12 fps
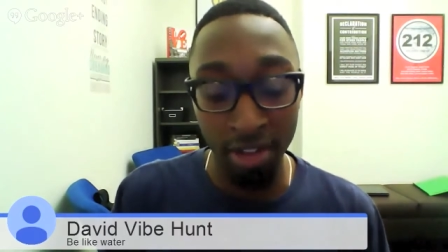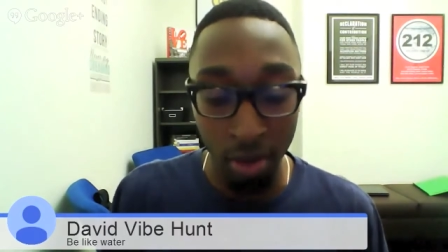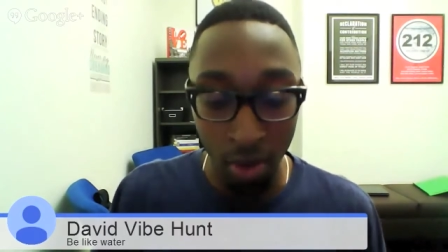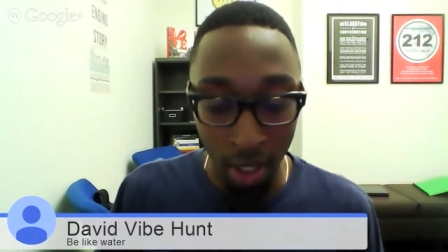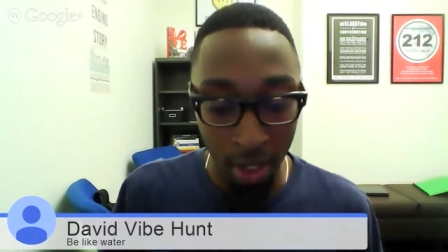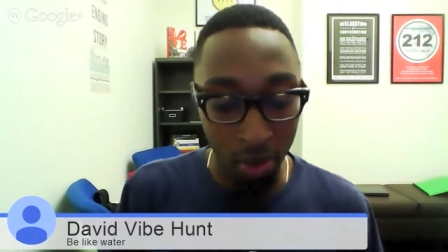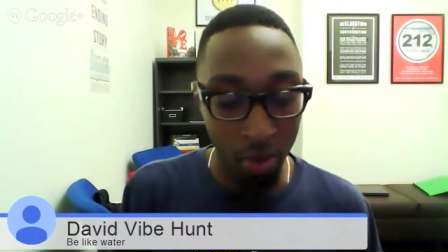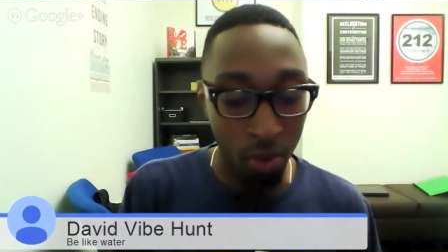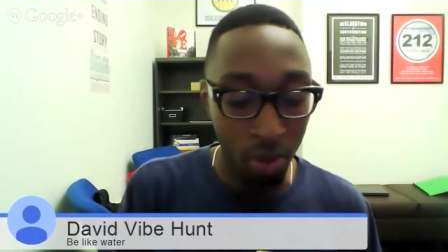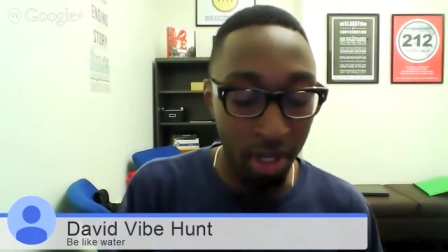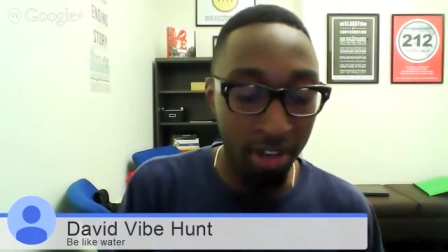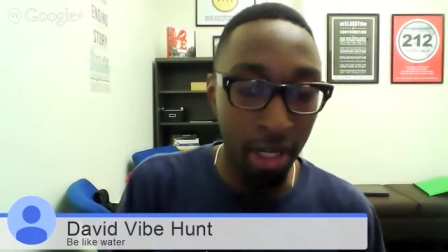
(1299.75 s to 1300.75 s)
So it'll
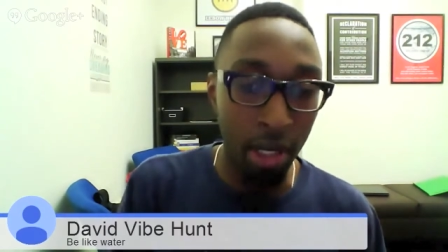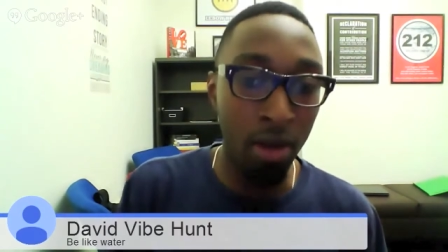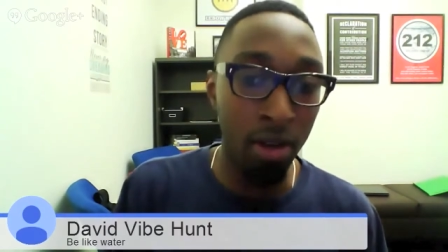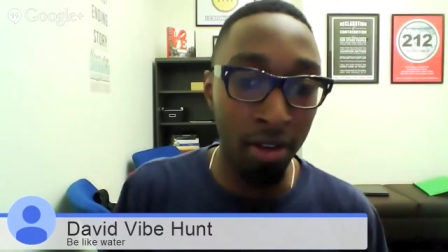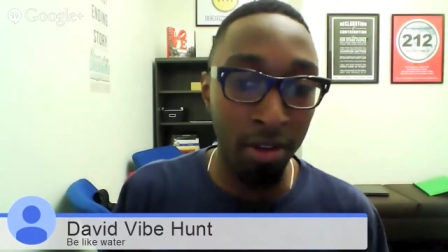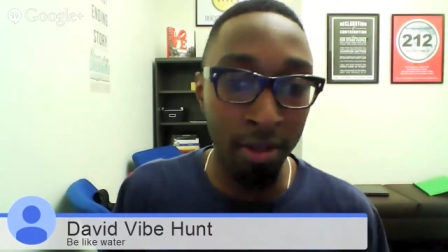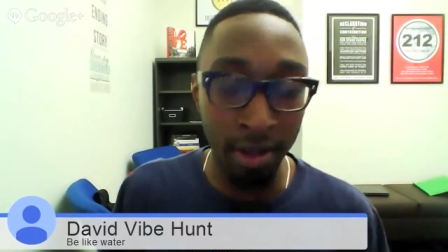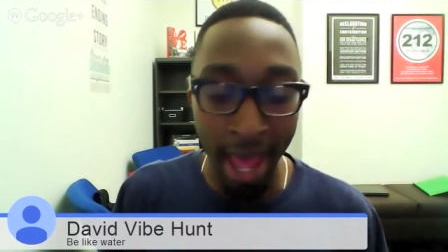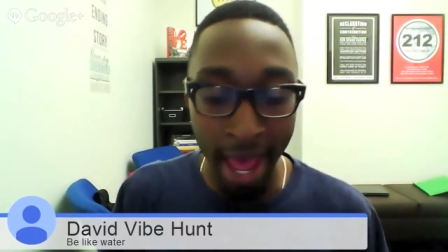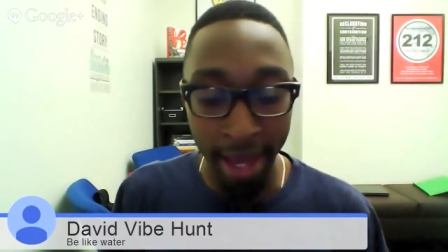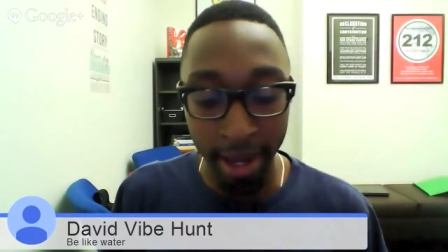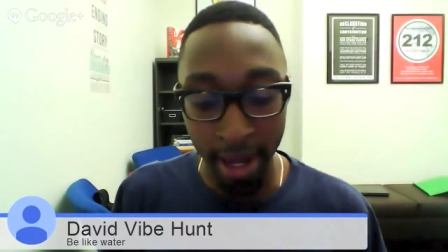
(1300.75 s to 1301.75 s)
we'll continue to mm-hmm.
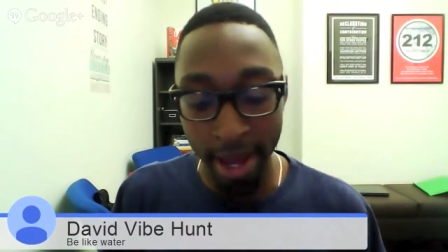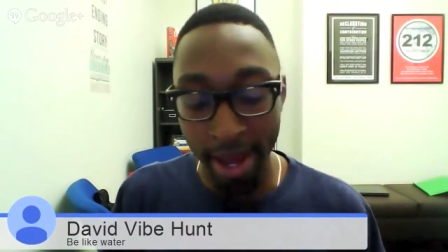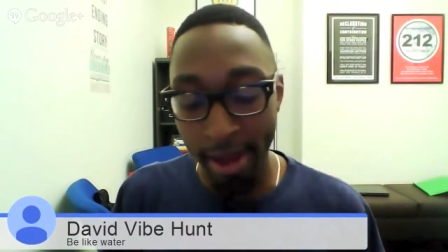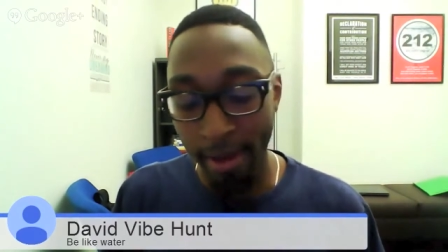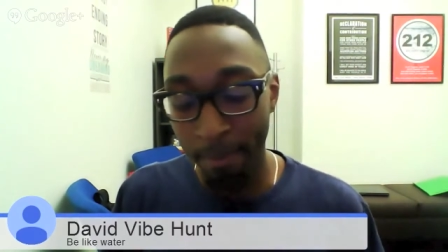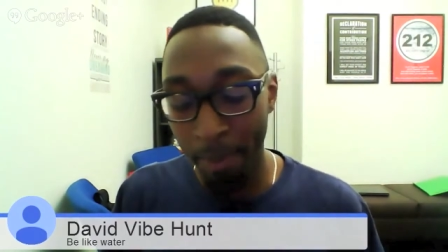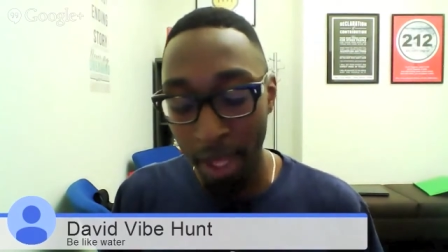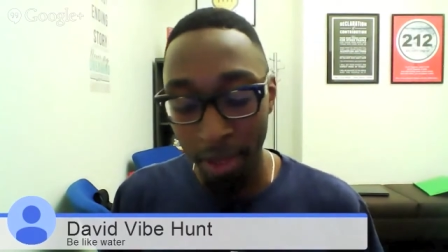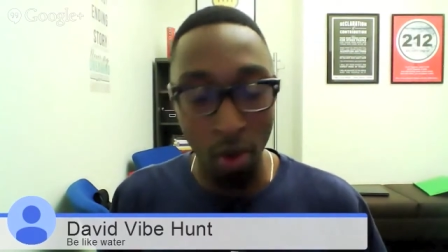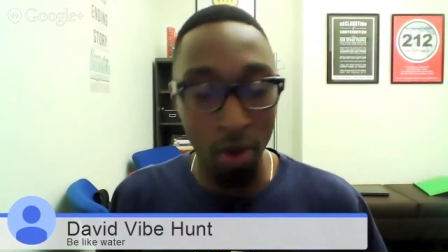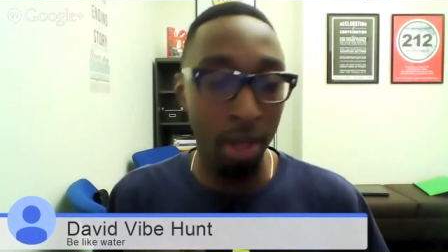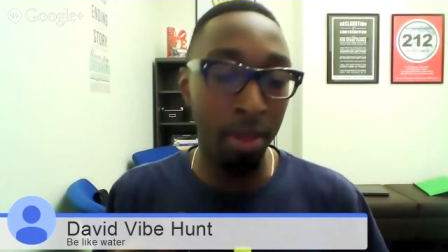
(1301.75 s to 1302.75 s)
stack um,
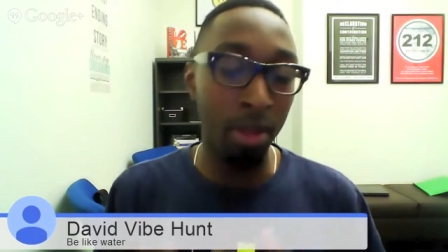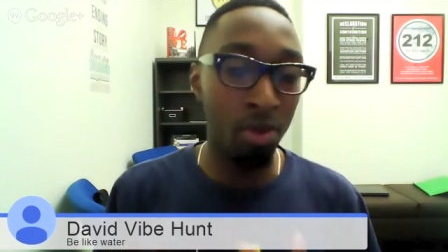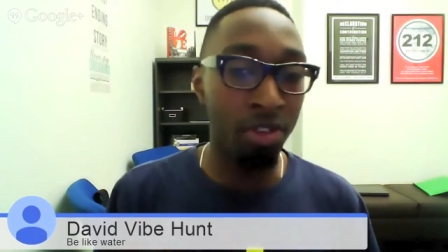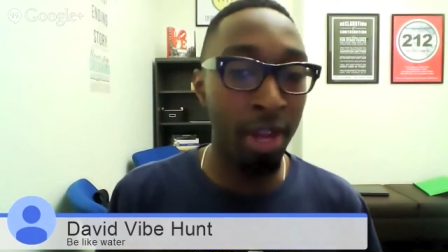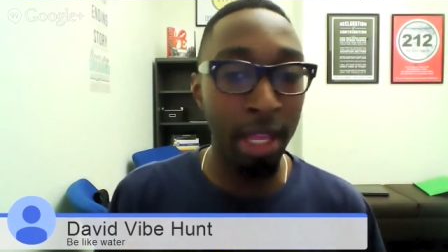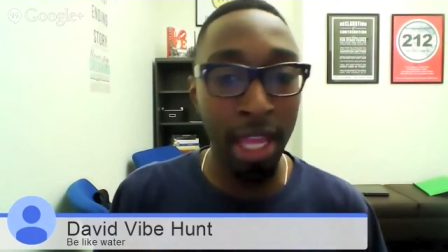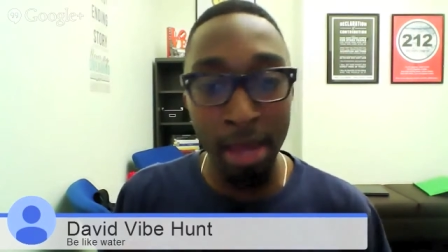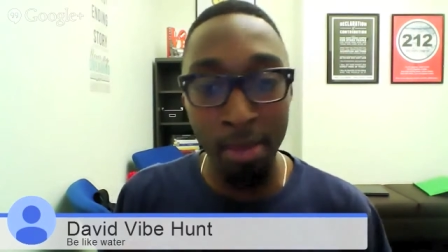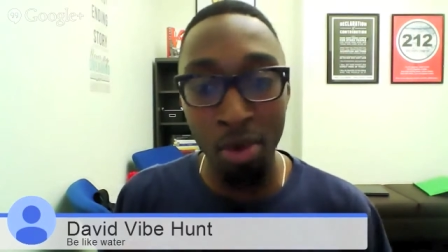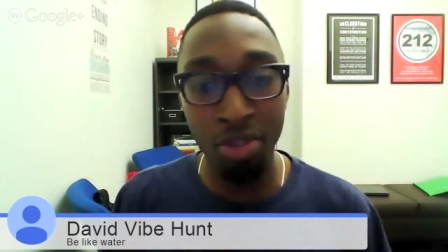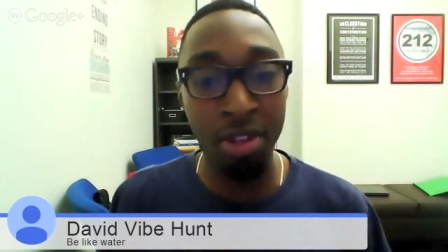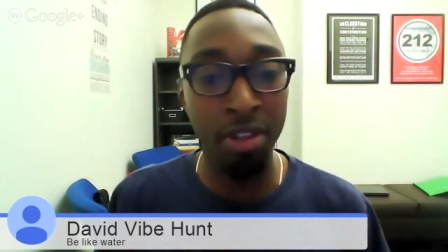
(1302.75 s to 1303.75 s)
throwing in the gooseneck
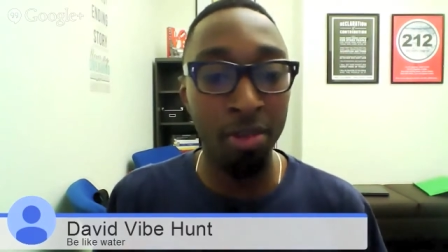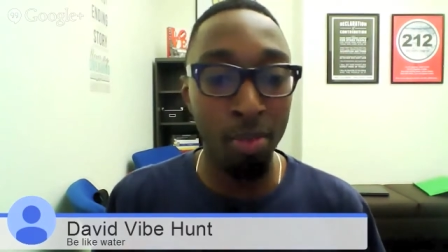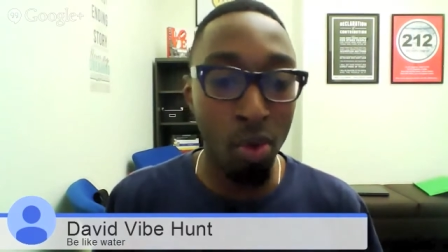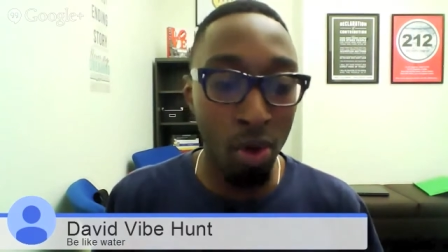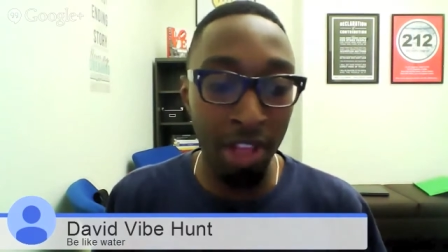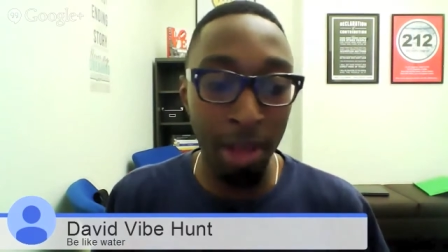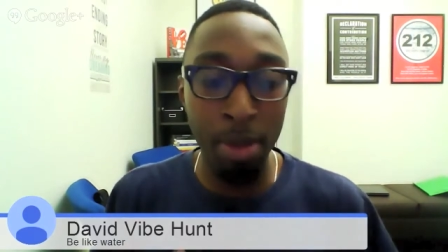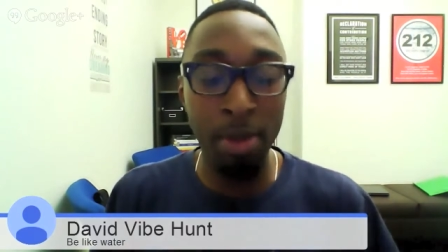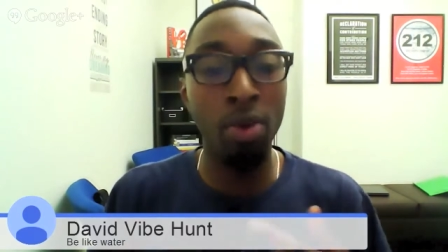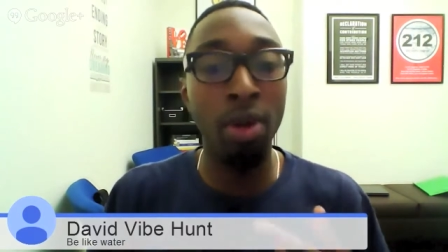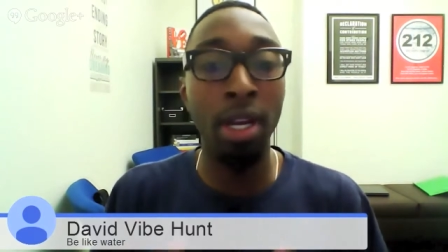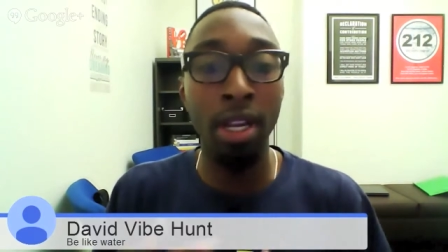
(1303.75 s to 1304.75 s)
cables and the spores that
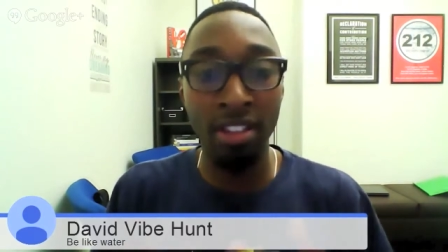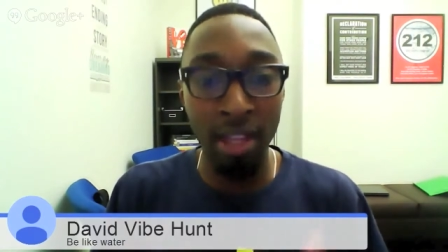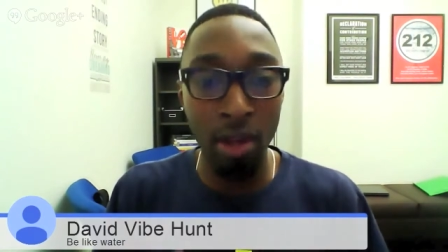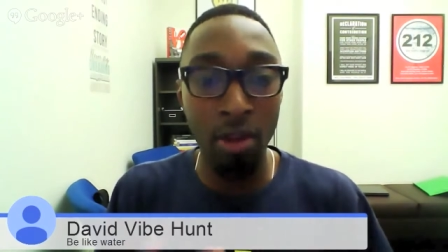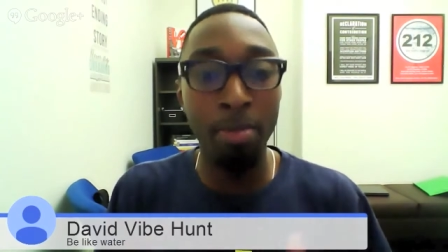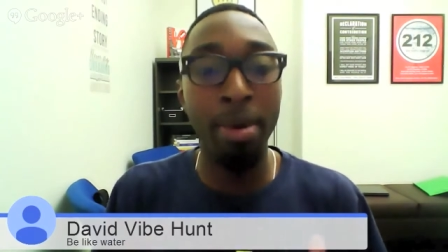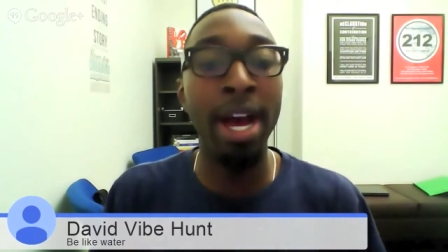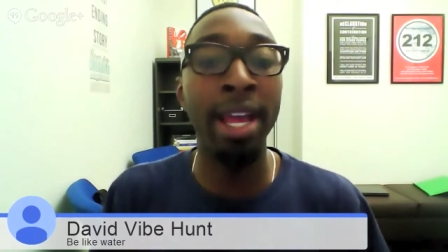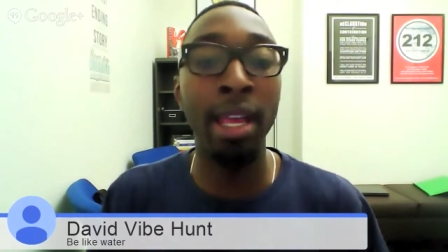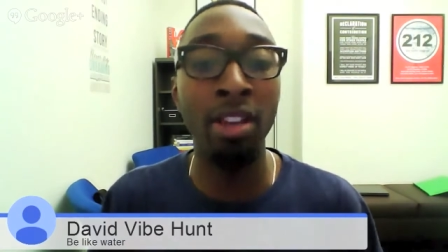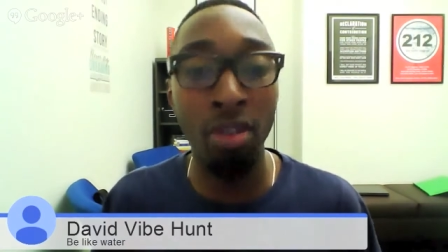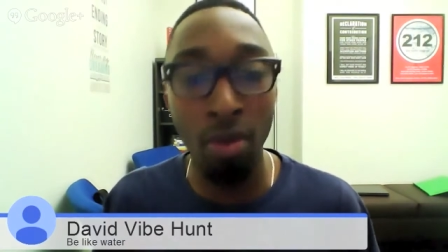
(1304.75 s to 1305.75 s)
people can continue to buy
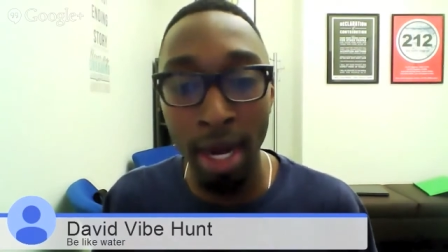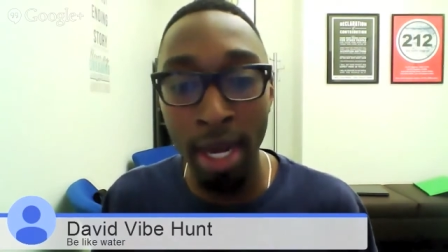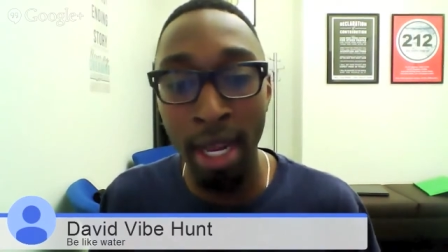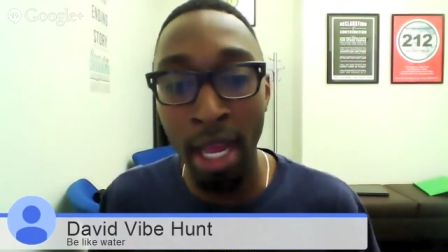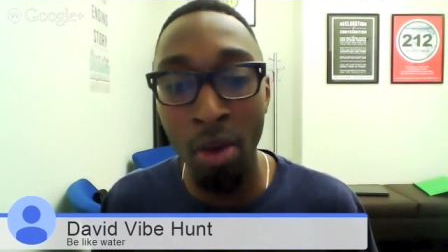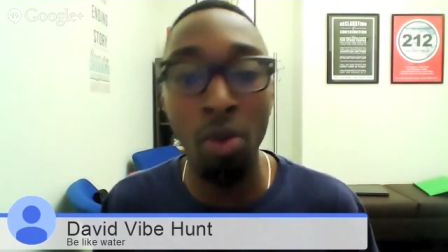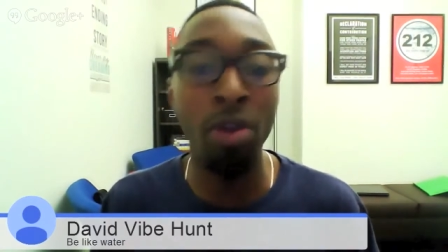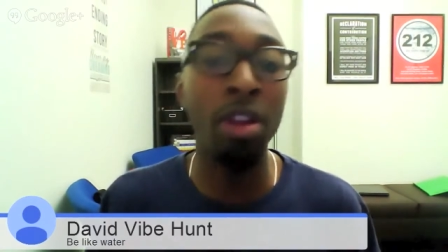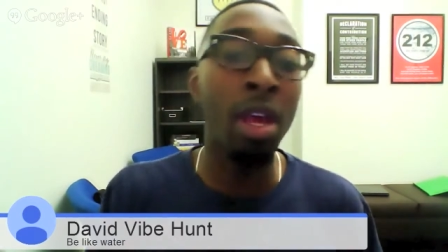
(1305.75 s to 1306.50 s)
into right now,